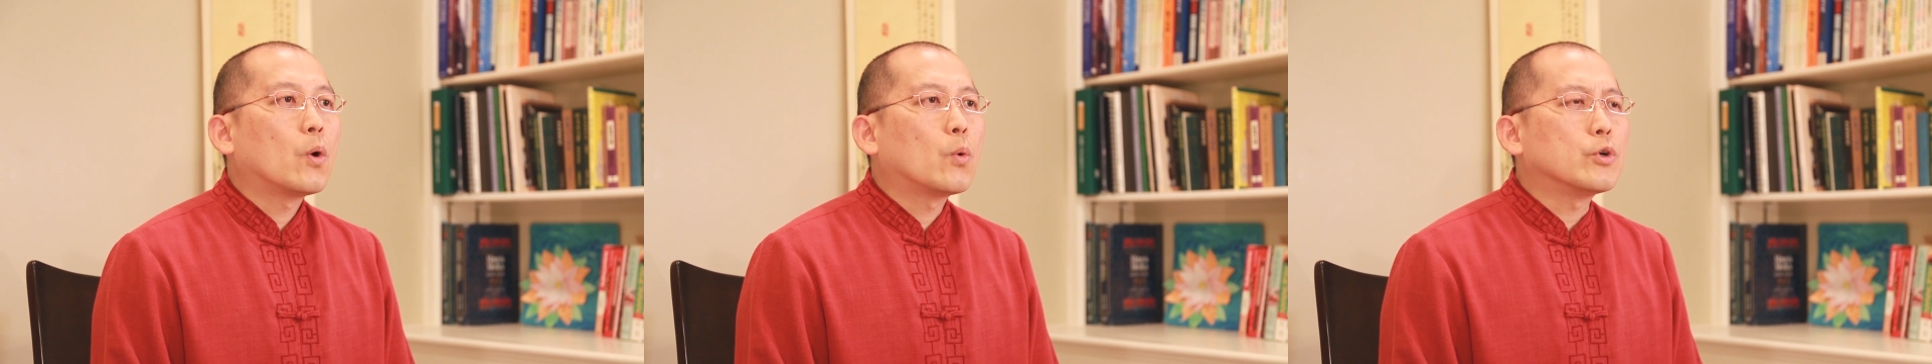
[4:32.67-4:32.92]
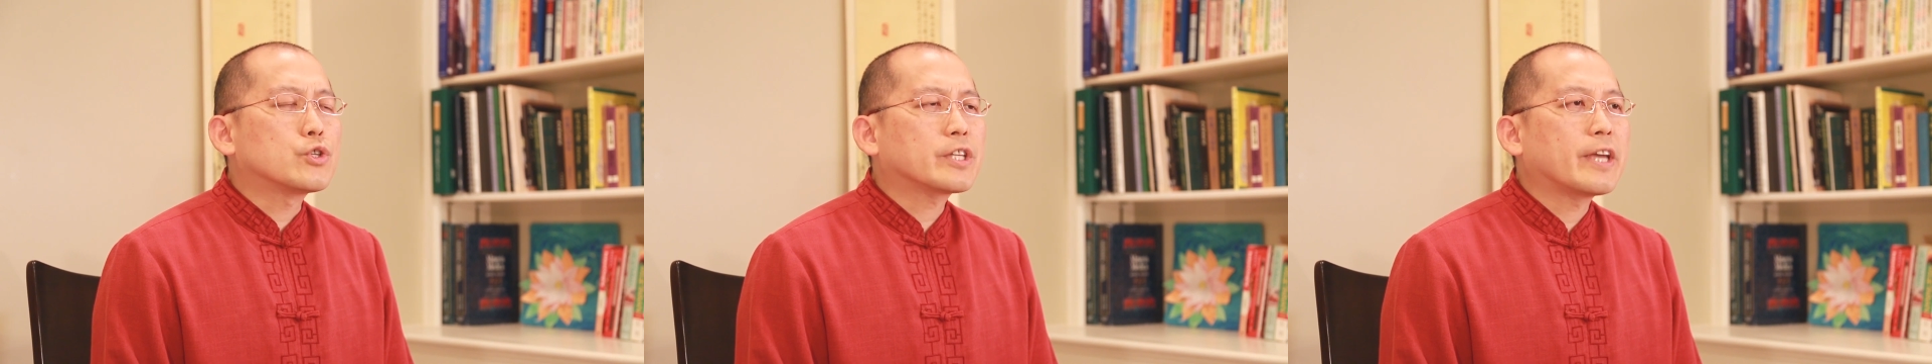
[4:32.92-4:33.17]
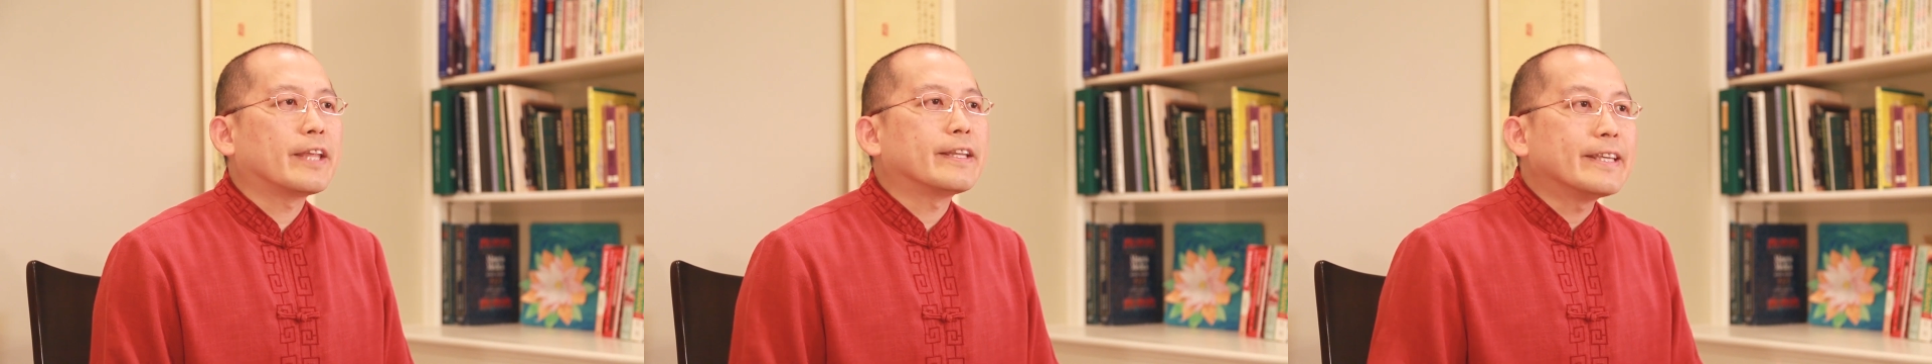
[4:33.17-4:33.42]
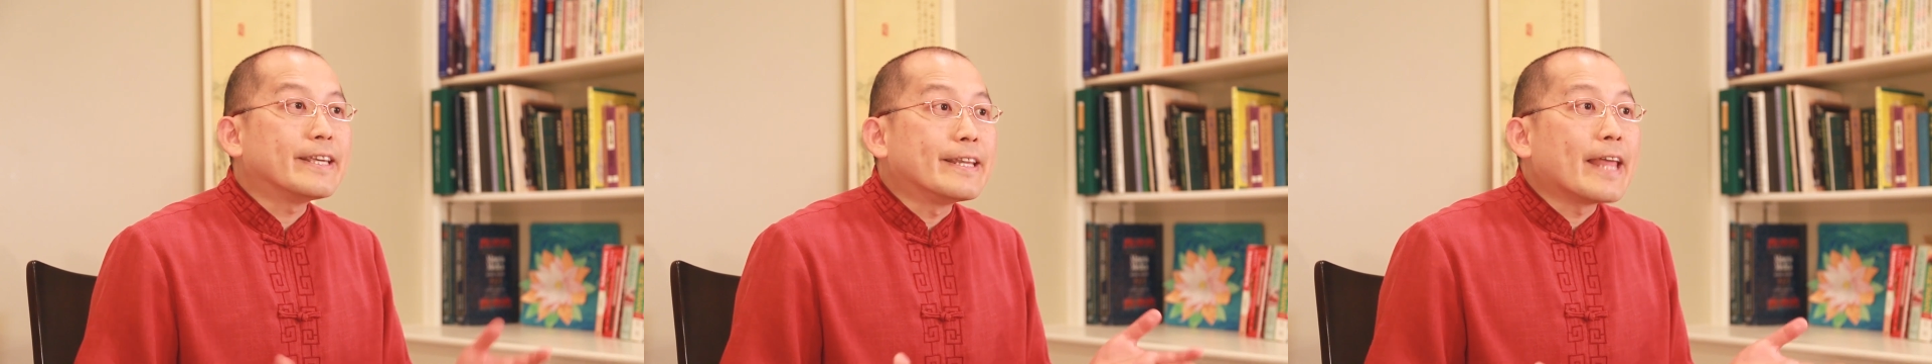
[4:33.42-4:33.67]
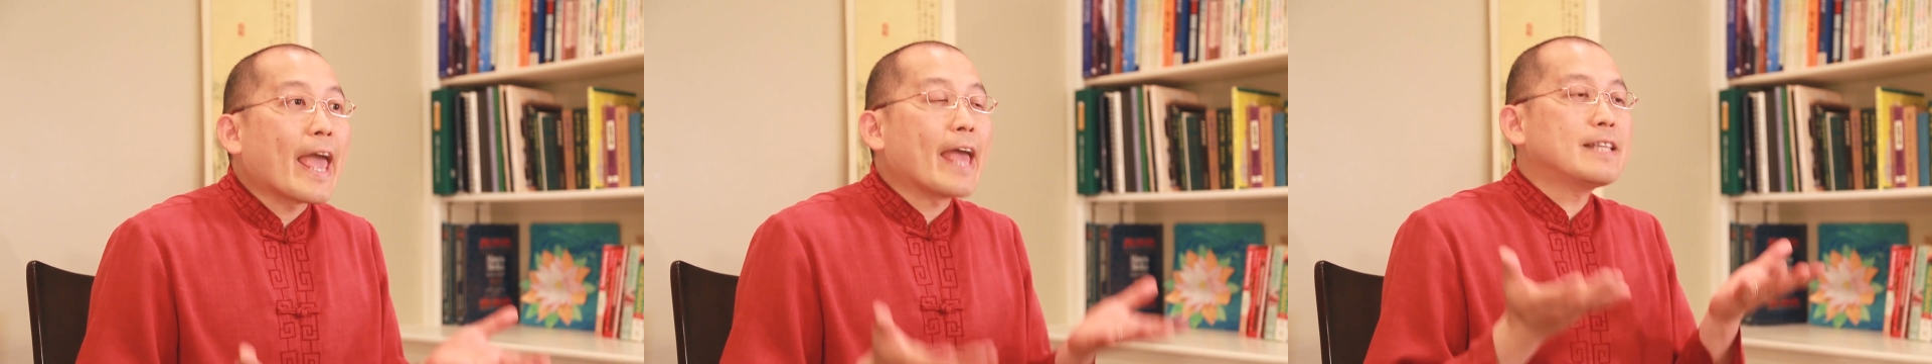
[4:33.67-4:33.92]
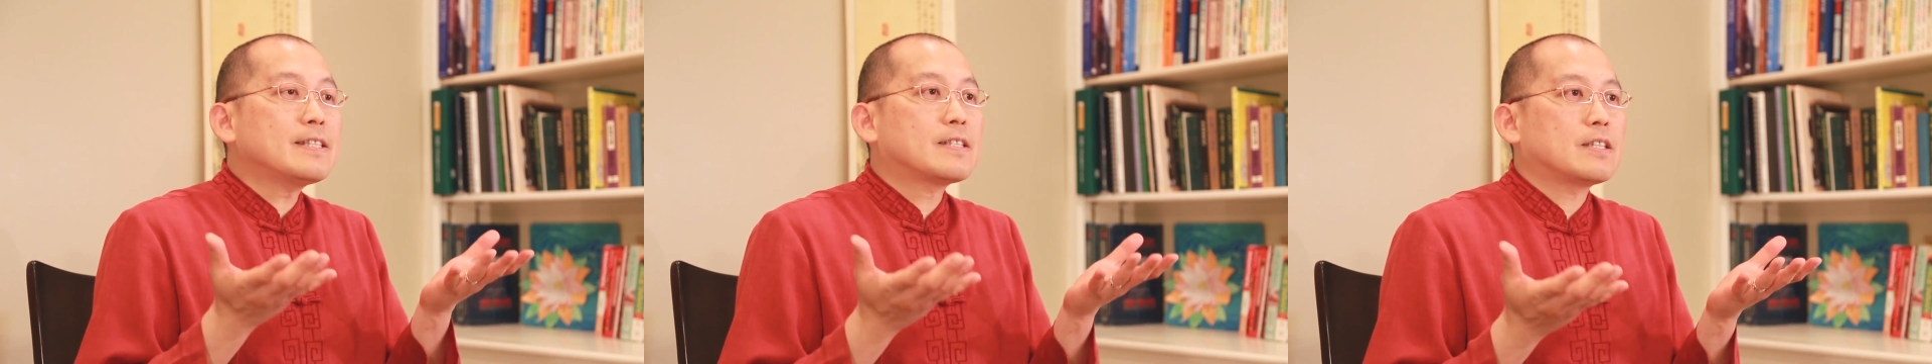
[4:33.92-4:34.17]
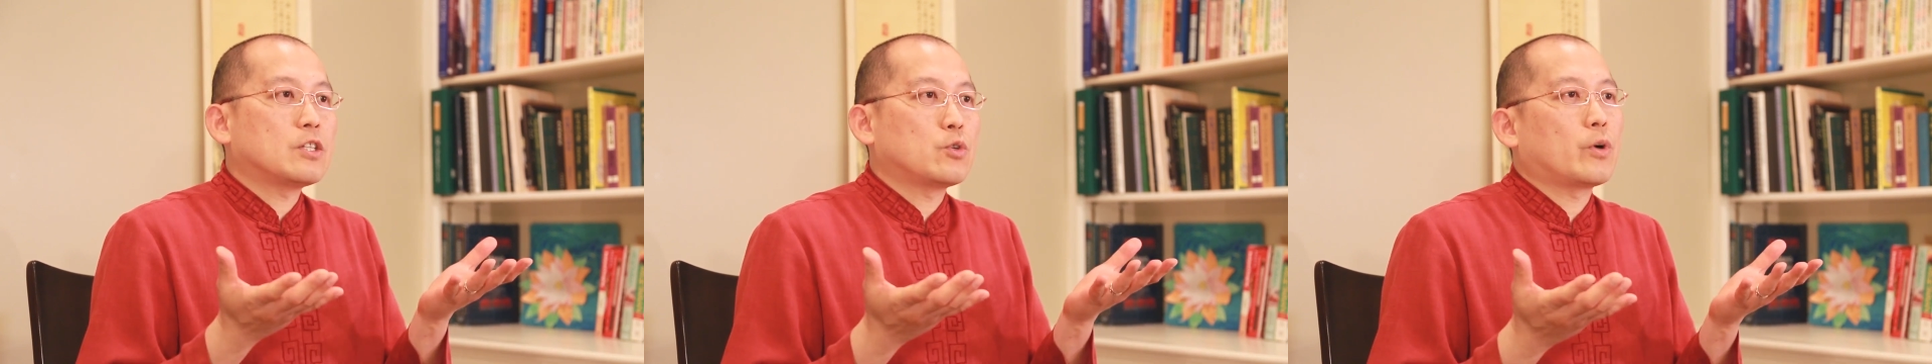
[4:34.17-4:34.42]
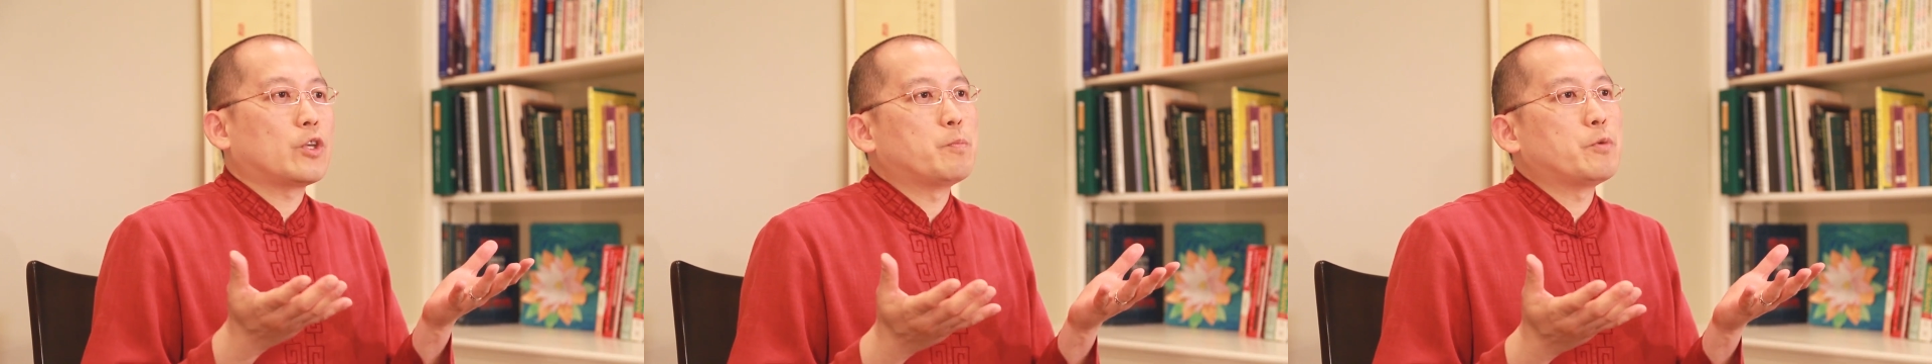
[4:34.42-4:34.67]
which can enhance
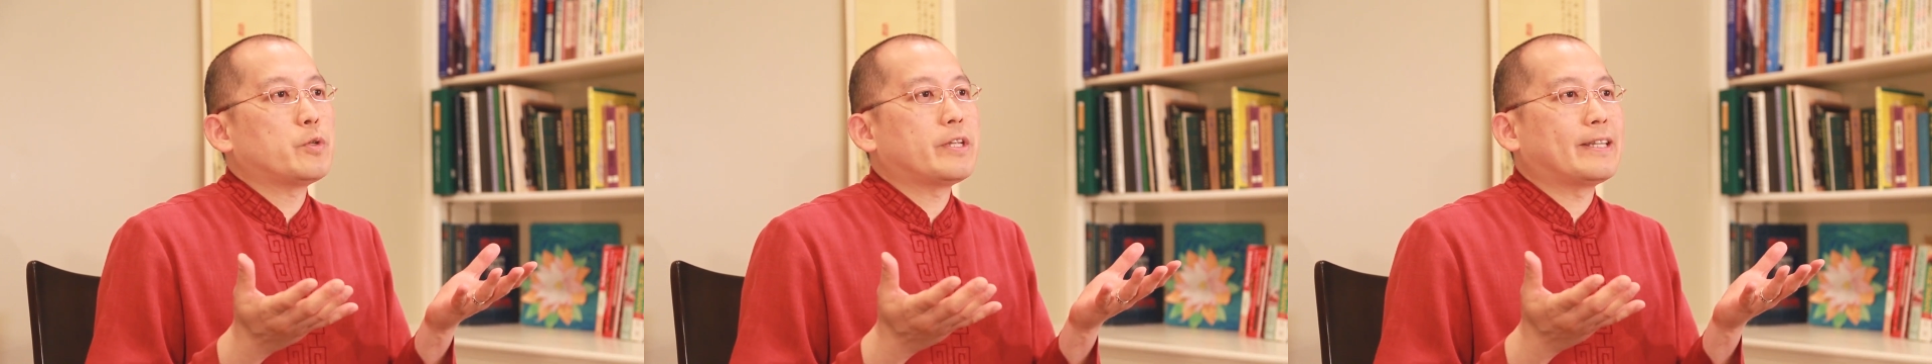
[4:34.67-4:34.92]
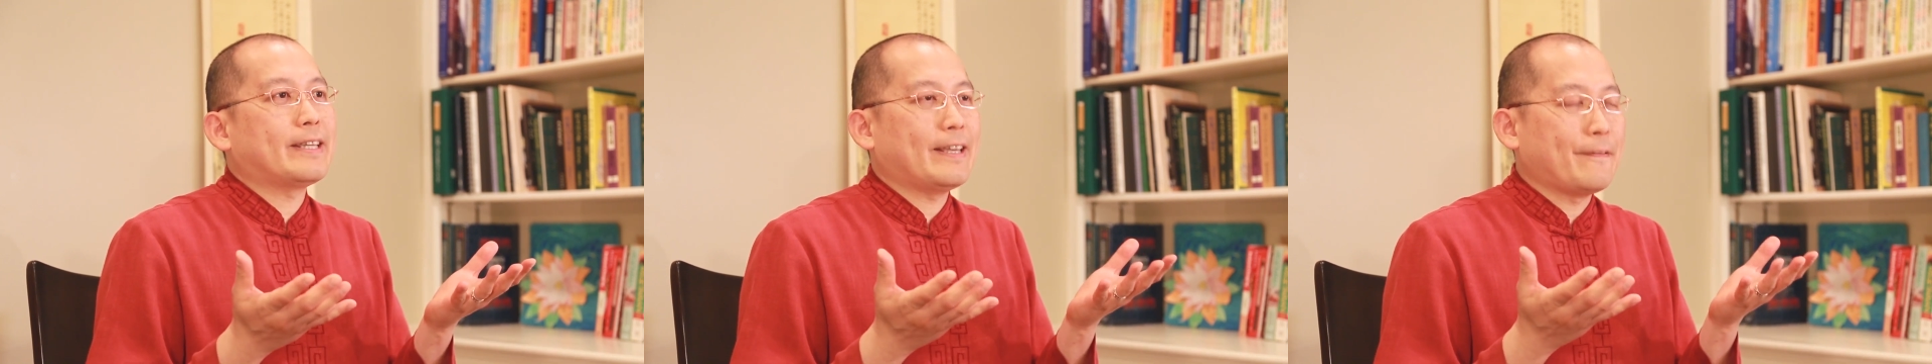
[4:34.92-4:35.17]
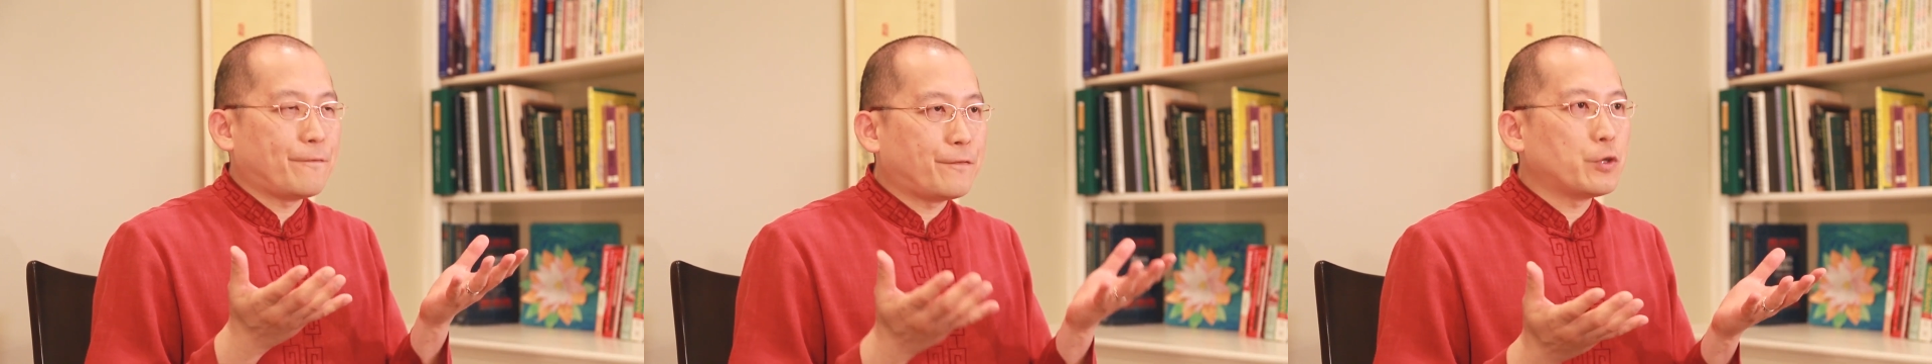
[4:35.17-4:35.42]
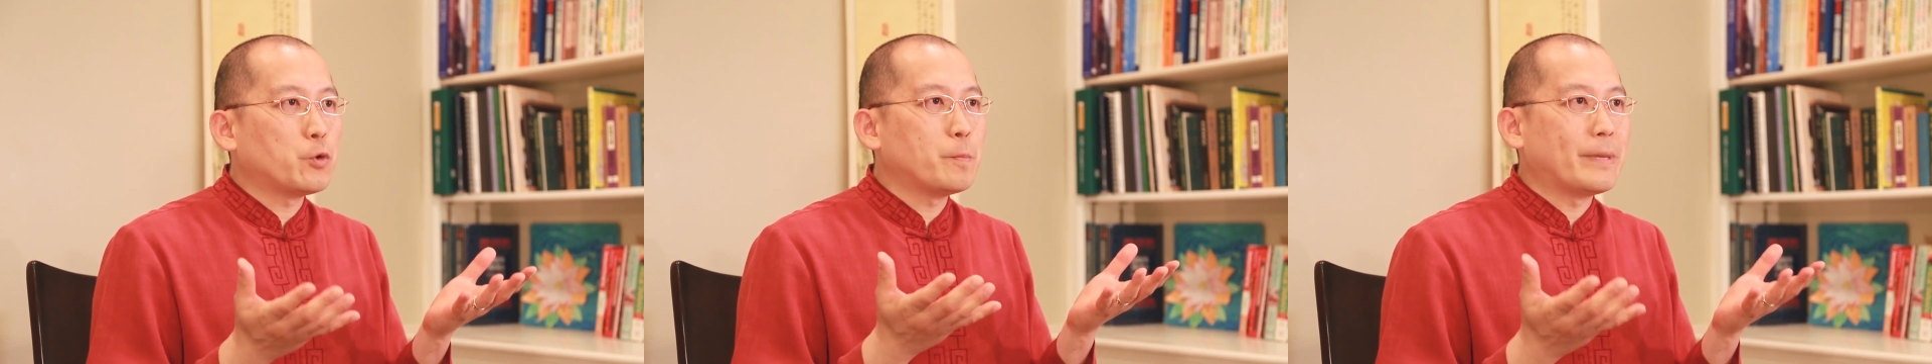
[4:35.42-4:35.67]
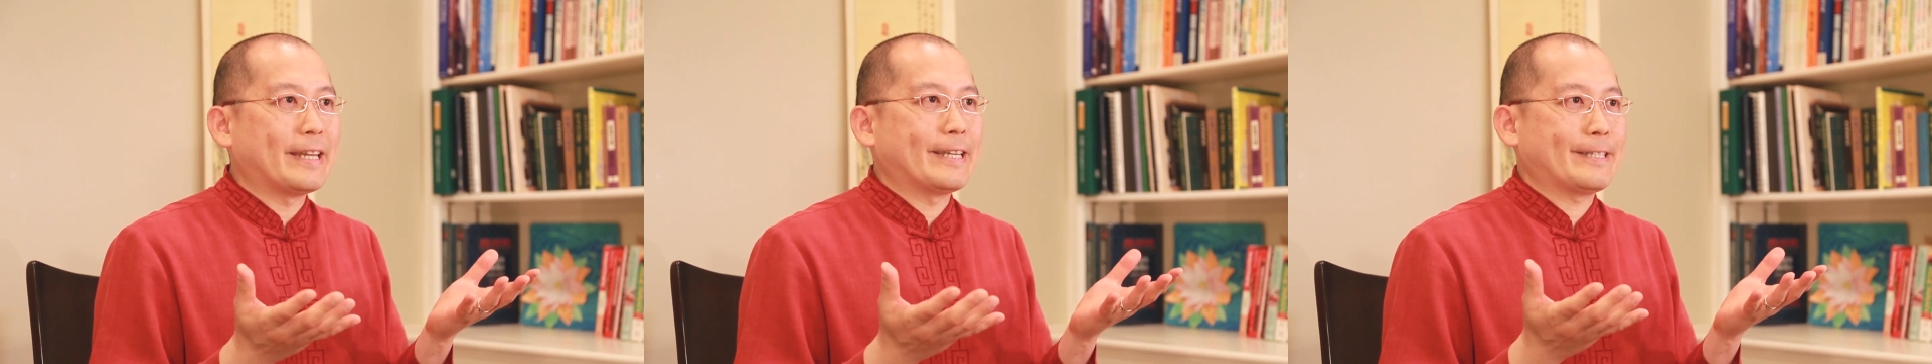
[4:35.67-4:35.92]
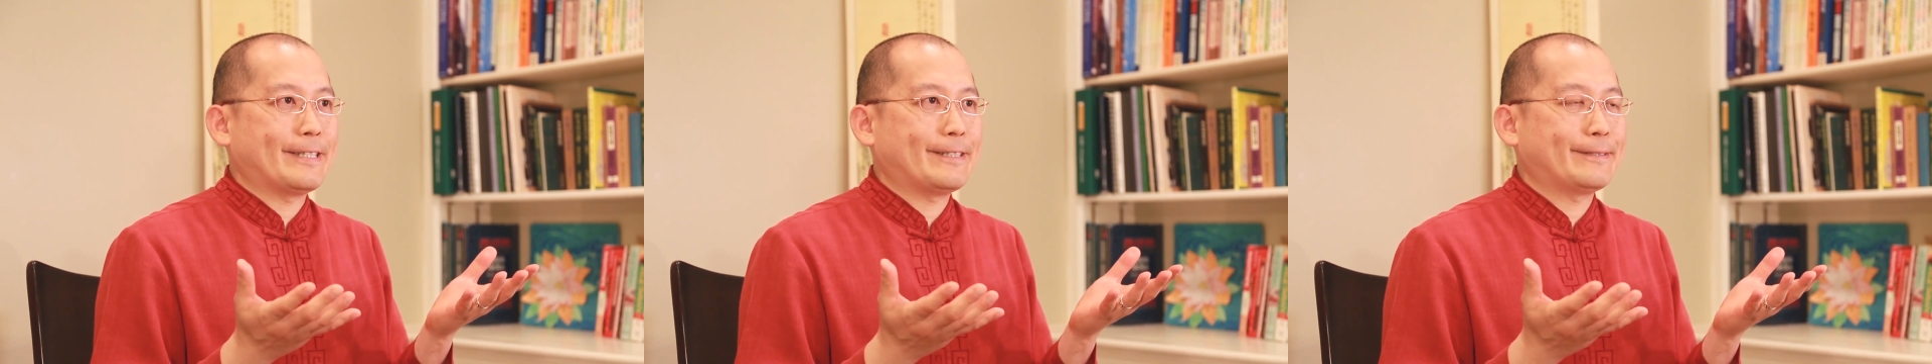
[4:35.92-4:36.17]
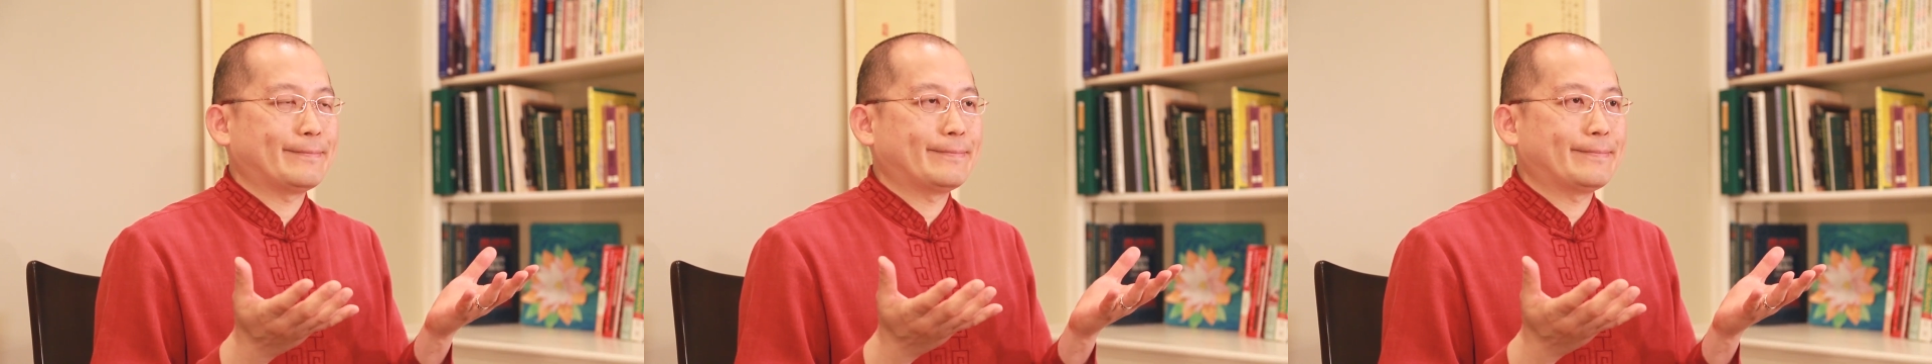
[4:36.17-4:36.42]
your immunity in few minutes.